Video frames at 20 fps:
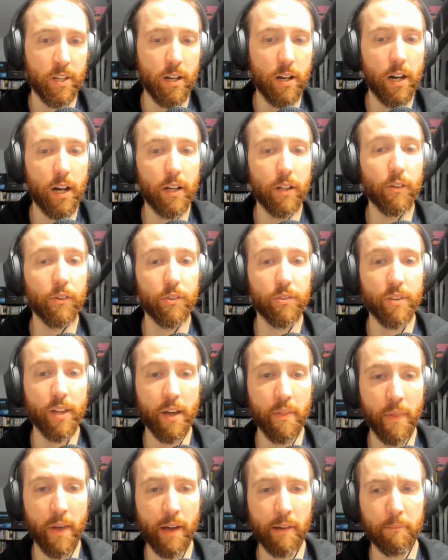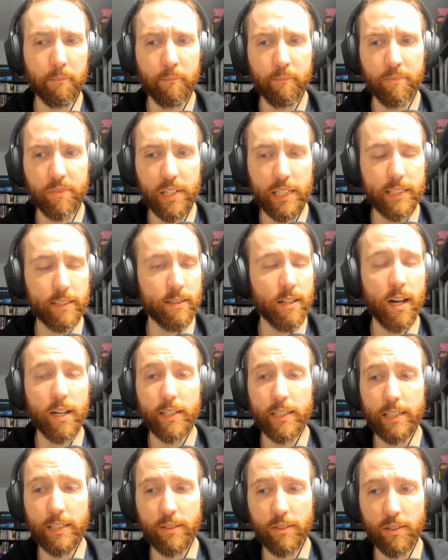I understand that. It's
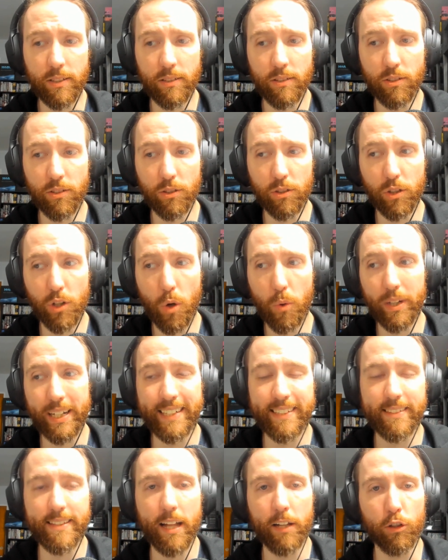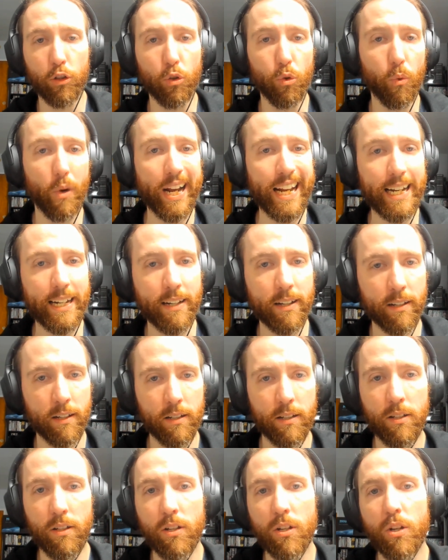not easy to go against that grain,
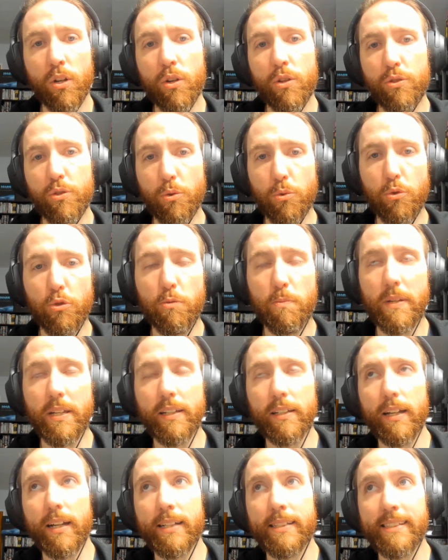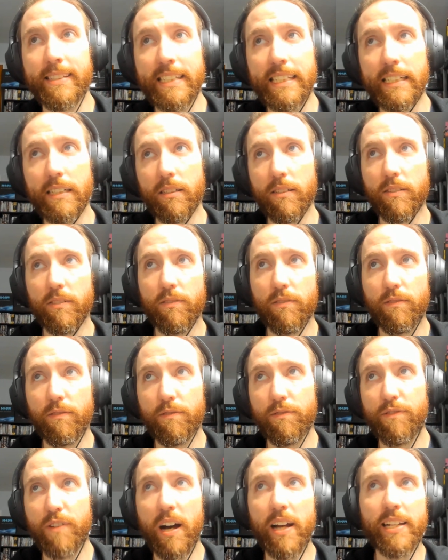so to speak, and still
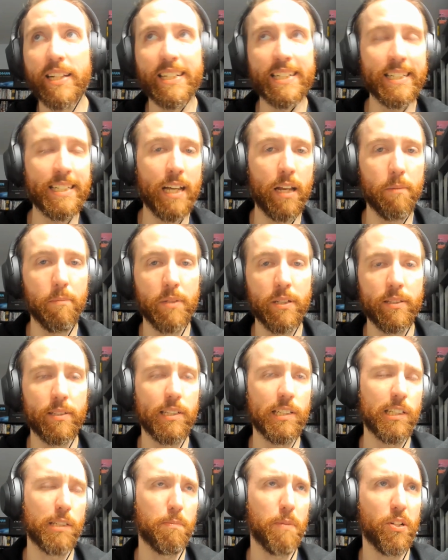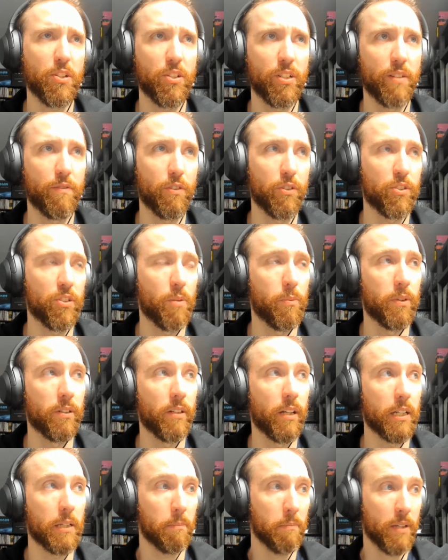find contentment, especially if you're
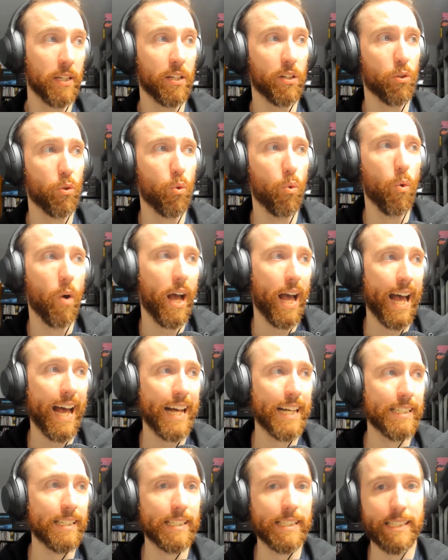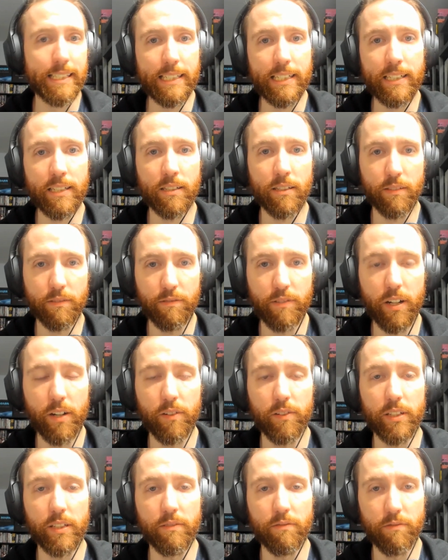someone like me who has seen a
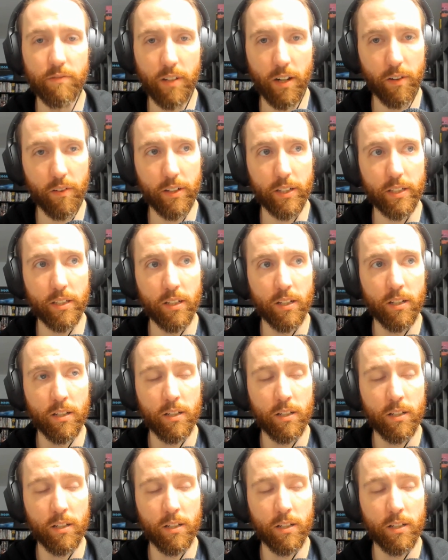very, very